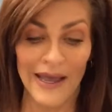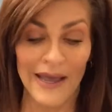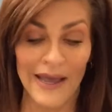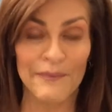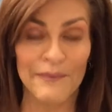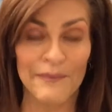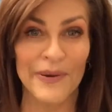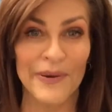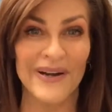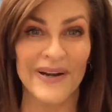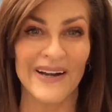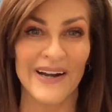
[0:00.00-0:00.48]
I
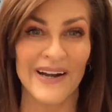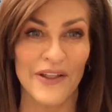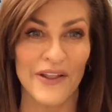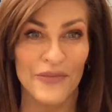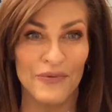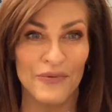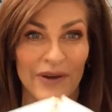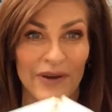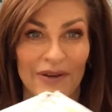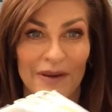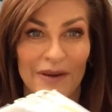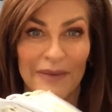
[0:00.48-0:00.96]
had put it in a
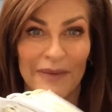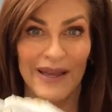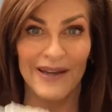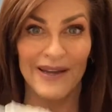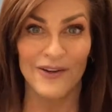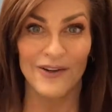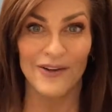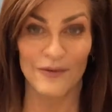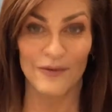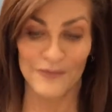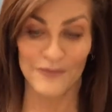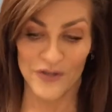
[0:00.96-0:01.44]
three-ring
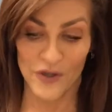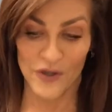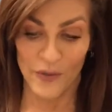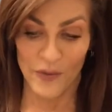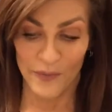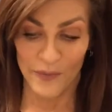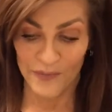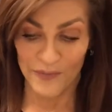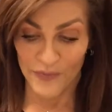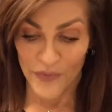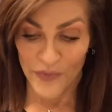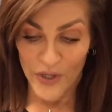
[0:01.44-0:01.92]
binder.
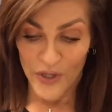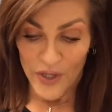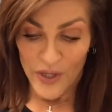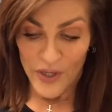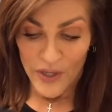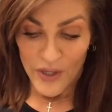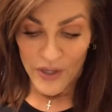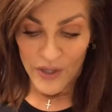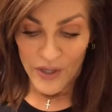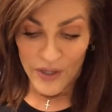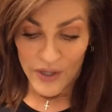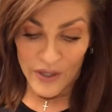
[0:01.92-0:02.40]
So
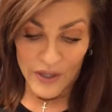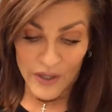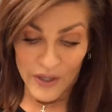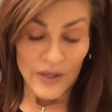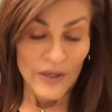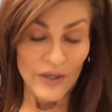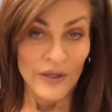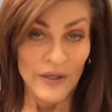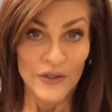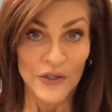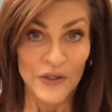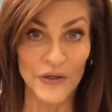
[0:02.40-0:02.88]

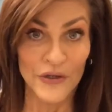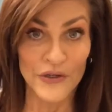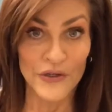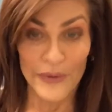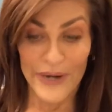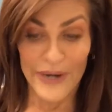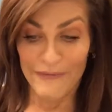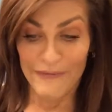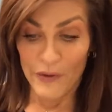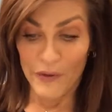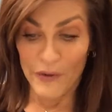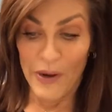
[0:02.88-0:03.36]
you can
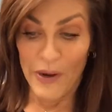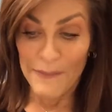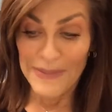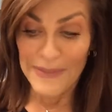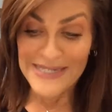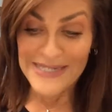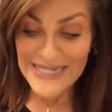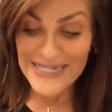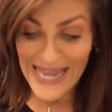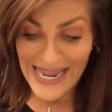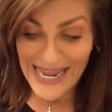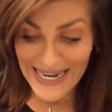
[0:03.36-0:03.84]
do whatever you want.
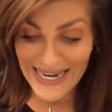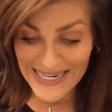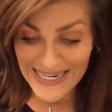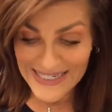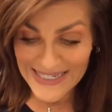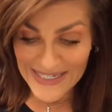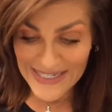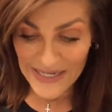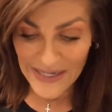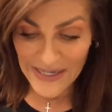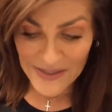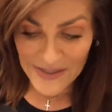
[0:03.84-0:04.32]
But
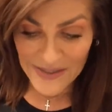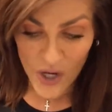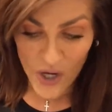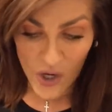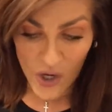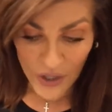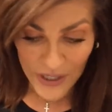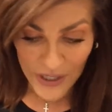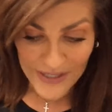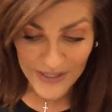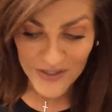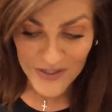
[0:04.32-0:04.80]
today's is
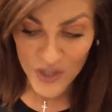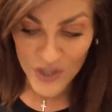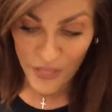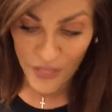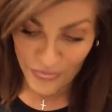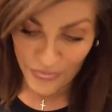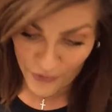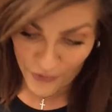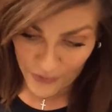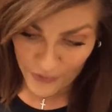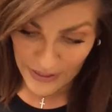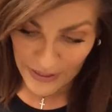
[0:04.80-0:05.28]
August
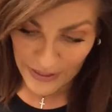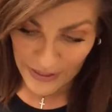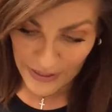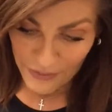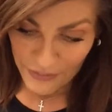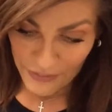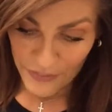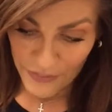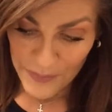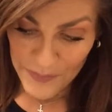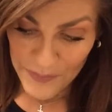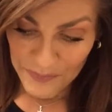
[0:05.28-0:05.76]
30th,